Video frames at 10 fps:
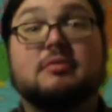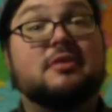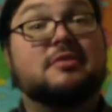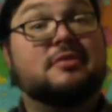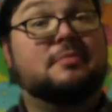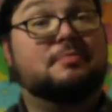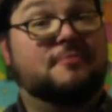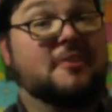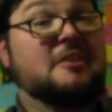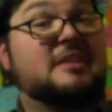Russia's a
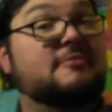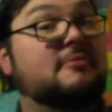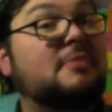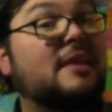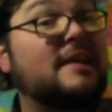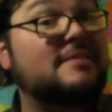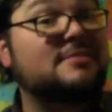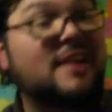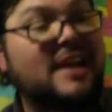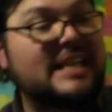very different place,
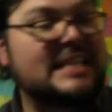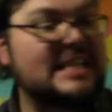right?